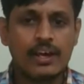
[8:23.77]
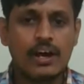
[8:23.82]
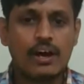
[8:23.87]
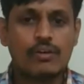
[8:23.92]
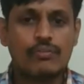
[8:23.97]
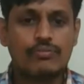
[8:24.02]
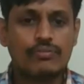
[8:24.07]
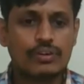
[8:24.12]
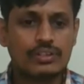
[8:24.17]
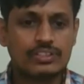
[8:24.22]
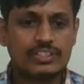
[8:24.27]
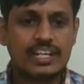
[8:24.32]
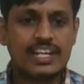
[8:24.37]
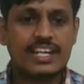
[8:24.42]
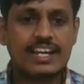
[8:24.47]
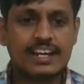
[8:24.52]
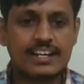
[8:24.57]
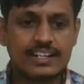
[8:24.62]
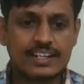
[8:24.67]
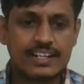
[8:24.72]
of
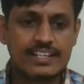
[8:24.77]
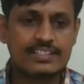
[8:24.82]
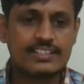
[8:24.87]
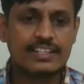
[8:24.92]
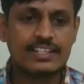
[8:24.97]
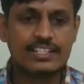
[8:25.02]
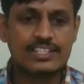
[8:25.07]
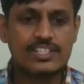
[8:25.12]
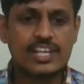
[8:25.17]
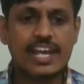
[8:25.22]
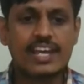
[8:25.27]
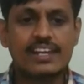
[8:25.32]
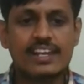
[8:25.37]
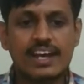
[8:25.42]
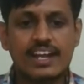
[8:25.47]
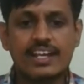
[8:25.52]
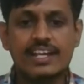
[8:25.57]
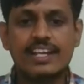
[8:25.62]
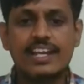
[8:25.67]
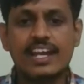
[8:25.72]
three countries, that is
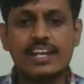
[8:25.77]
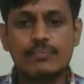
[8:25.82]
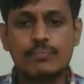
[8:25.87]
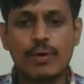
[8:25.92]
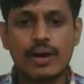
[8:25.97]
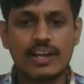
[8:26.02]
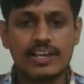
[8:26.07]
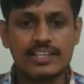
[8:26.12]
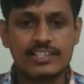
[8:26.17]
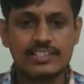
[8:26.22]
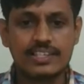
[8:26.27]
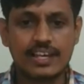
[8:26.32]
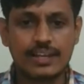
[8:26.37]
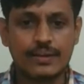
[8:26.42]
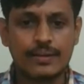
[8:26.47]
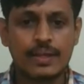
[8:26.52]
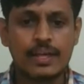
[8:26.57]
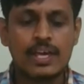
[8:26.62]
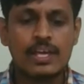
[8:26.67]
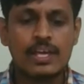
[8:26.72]
China, India, and Pakistan,